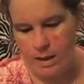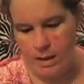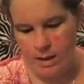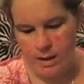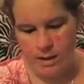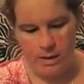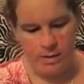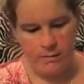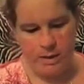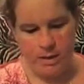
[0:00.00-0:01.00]

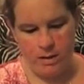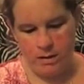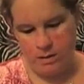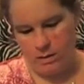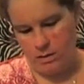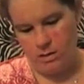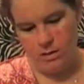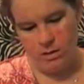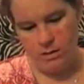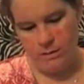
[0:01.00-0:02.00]
And my
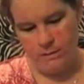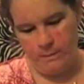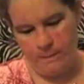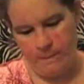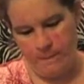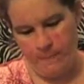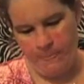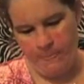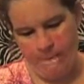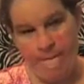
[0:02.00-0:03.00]
concern.
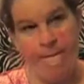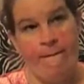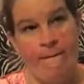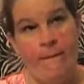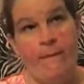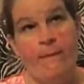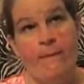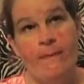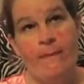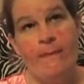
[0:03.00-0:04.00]
Stop talking.